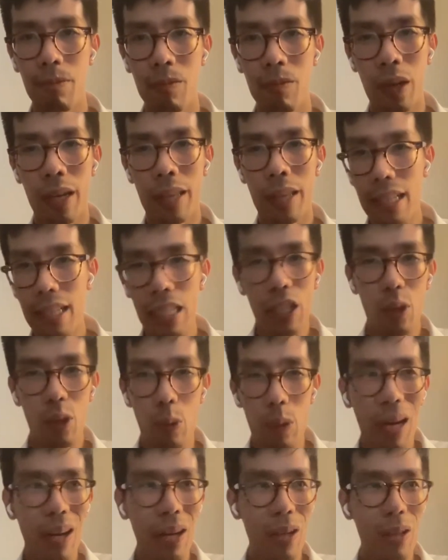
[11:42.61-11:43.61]
So I think,
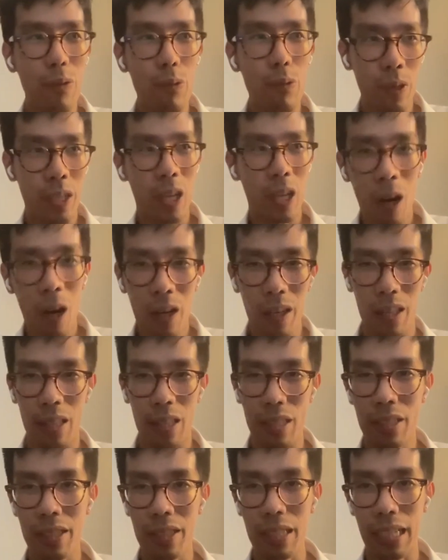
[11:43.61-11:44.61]

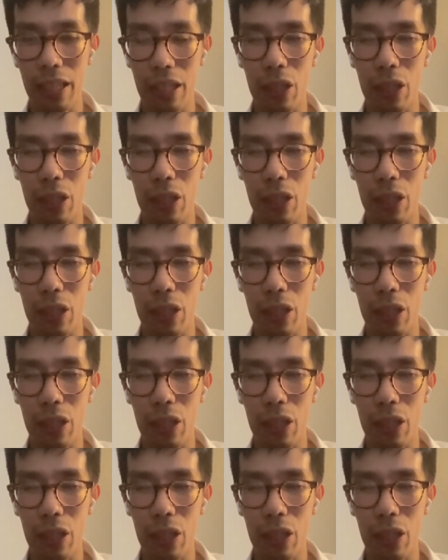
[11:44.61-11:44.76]
regardless,